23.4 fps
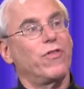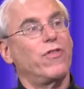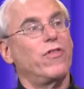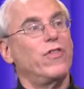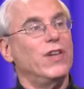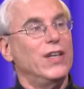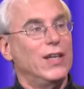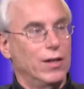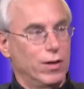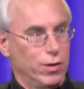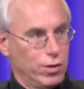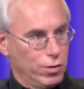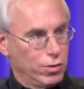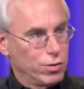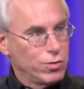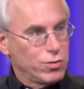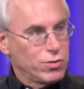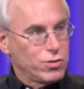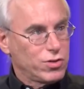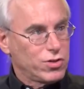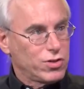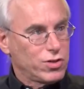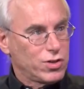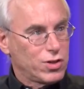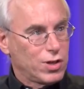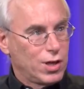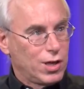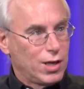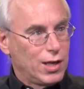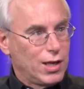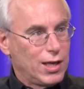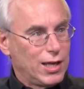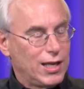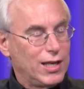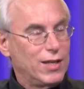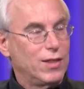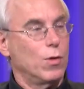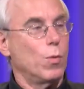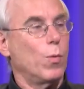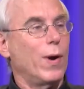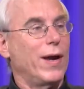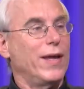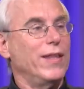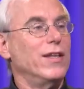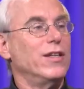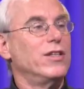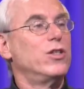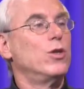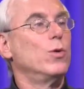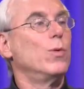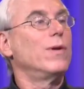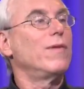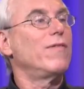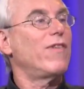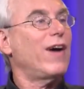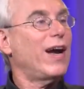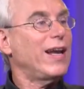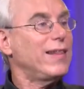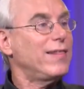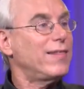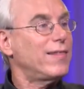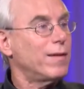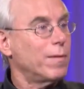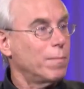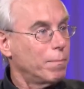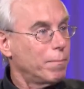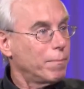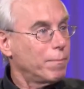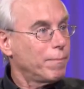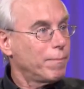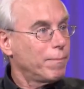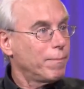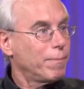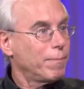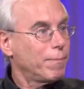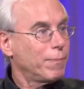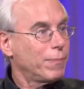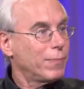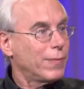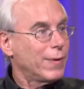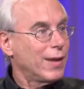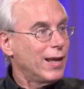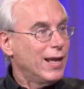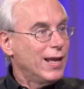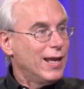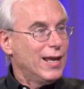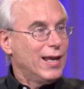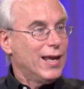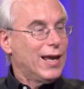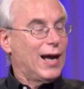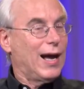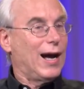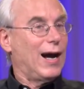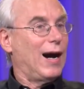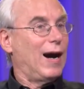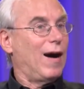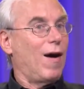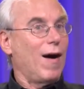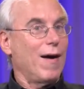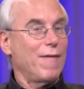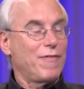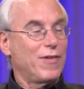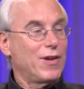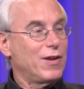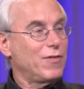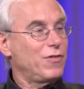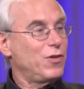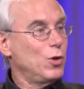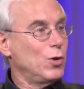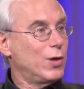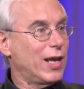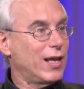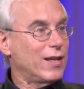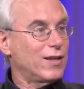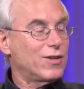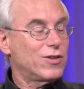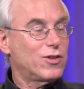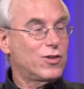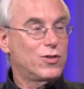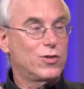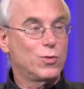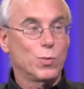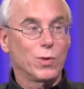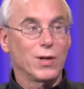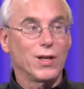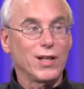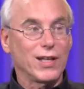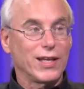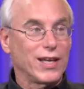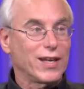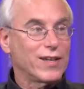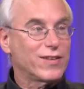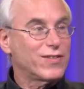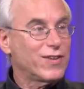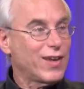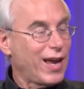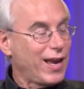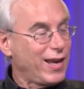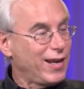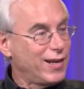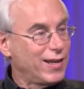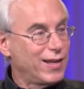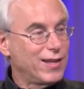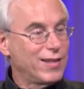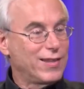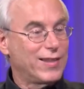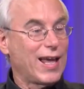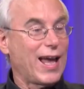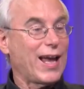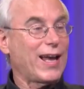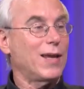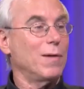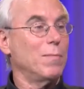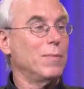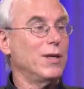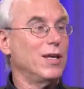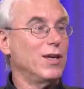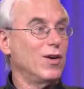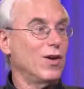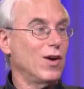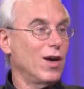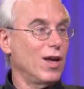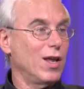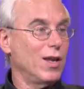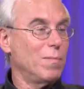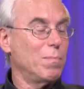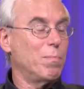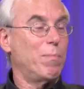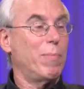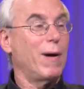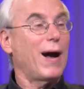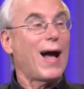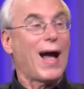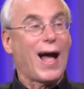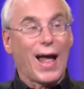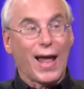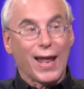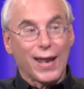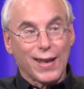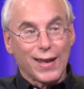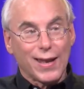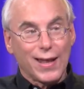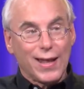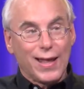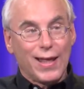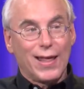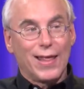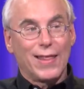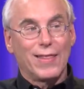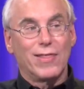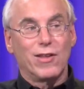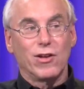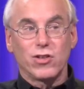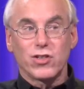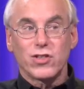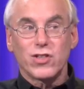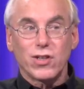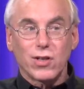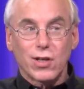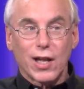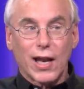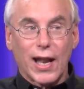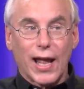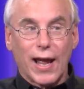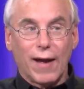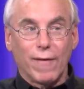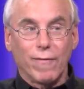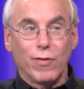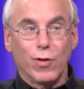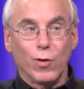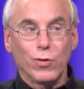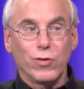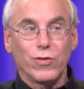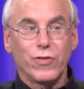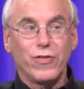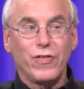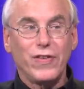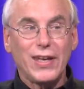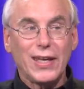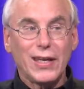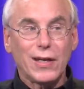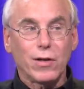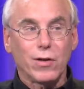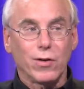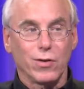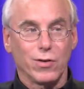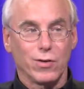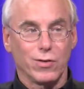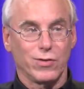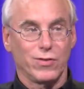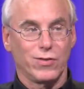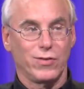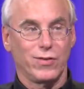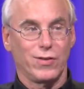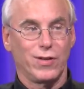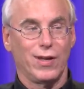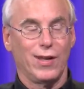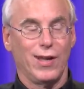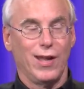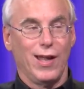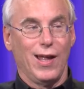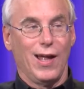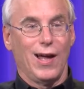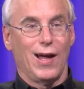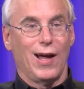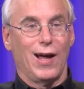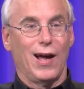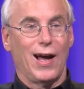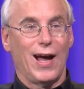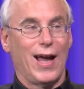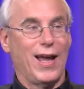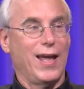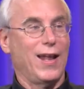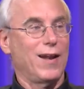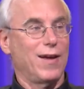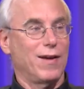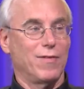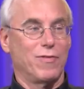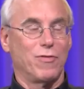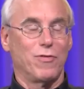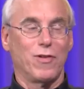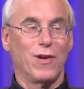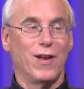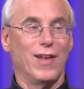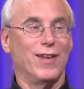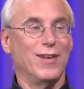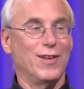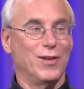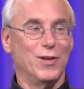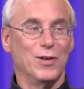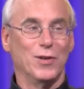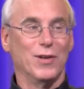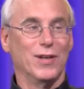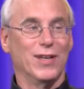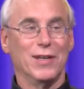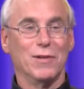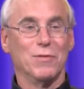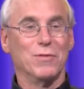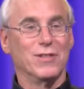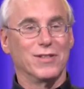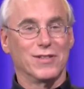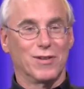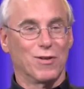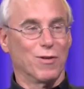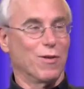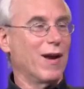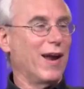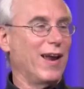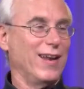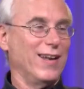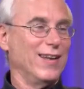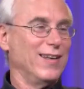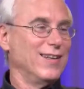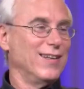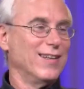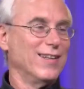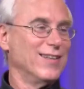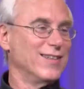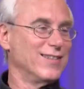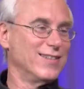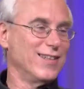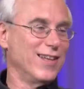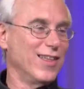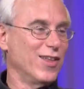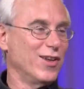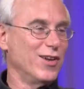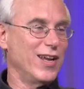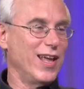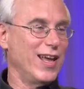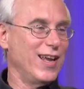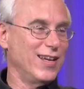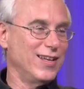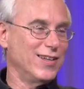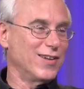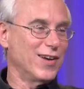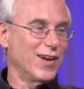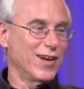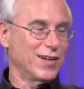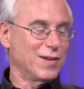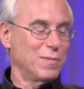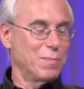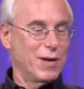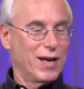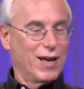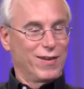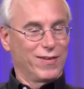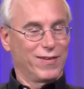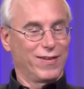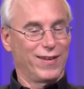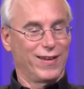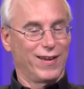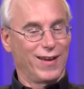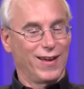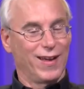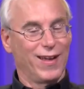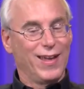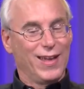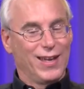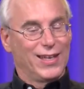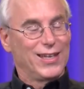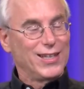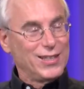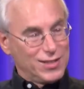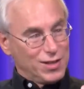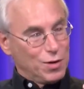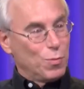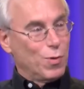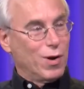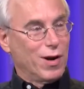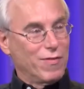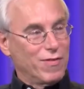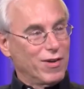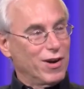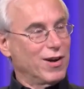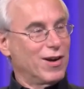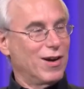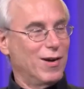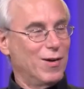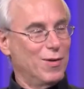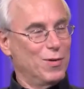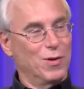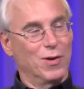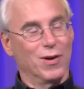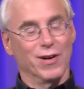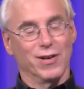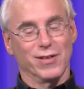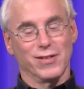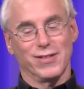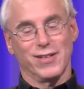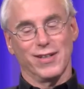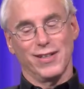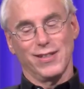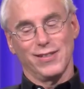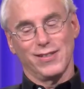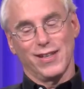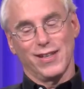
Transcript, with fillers: fears yeah. in the way that you invite them? Yeah. Uh, often, if you get really excited, that can be good, but they're still going to have those fears. Yeah. Uh, I had a friend who he was great. He did this the other day. He talked about uh, he's in one of our cohorts, and he